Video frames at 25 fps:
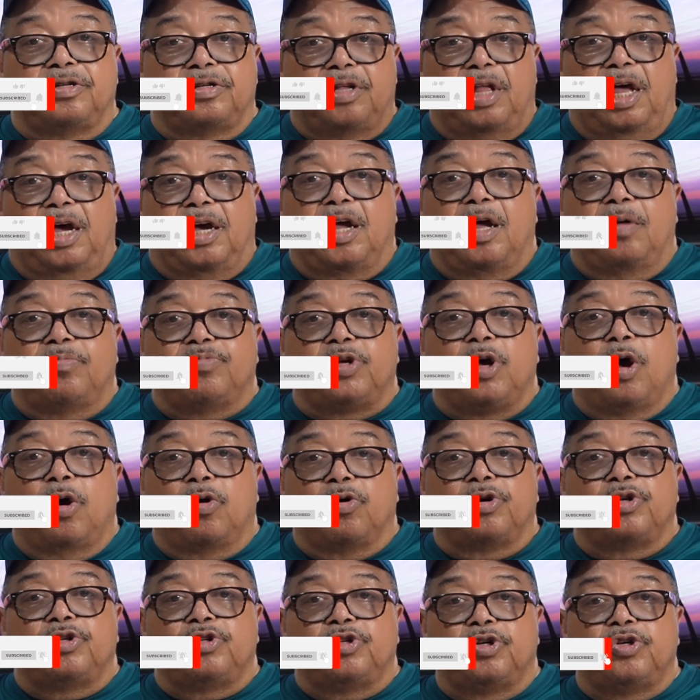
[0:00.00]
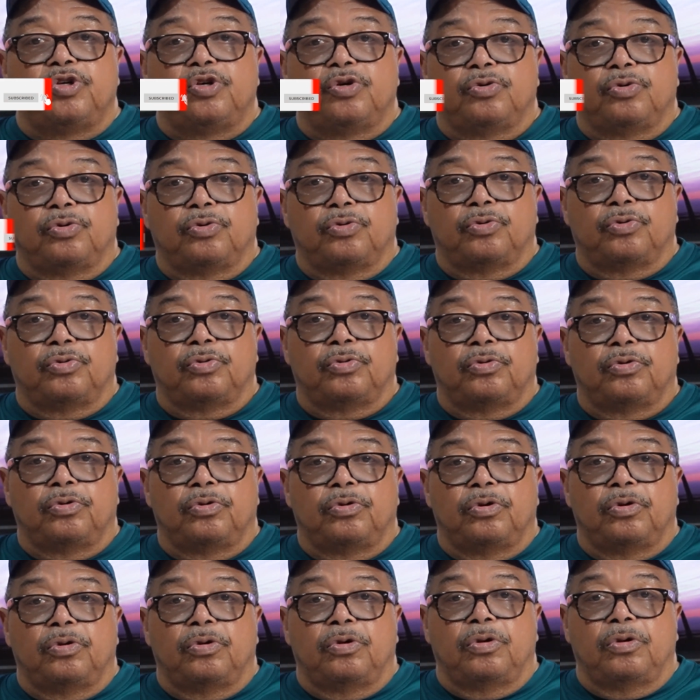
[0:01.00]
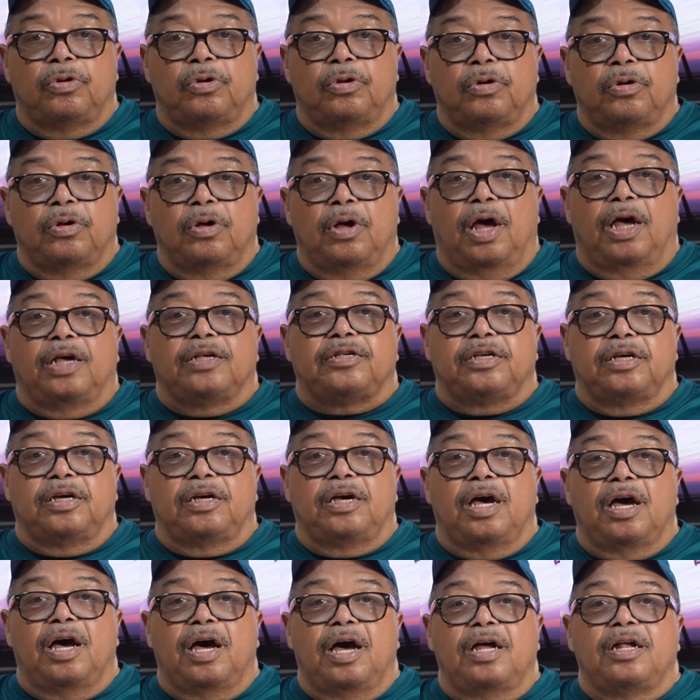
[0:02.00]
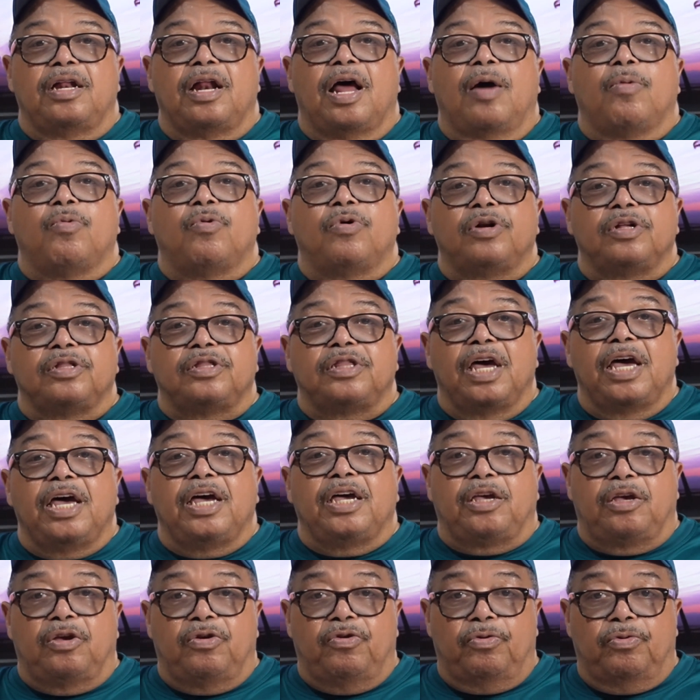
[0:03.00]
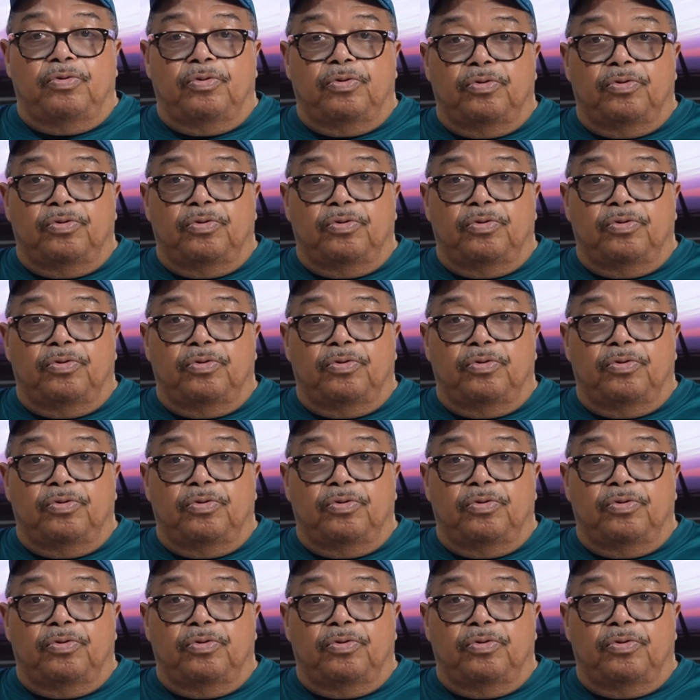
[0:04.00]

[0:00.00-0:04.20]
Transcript: just like I'm talking to you. I say, God, I want to thank you